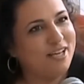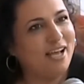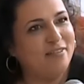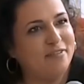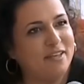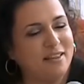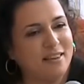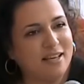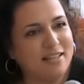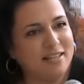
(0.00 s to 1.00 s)
I feel
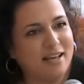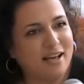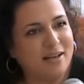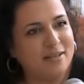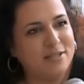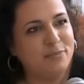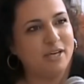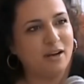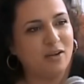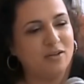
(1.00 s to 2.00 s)
that it's
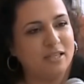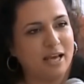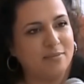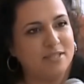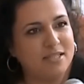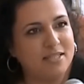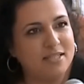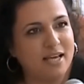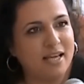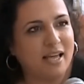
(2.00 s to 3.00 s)
been a long time
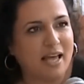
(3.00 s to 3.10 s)
since I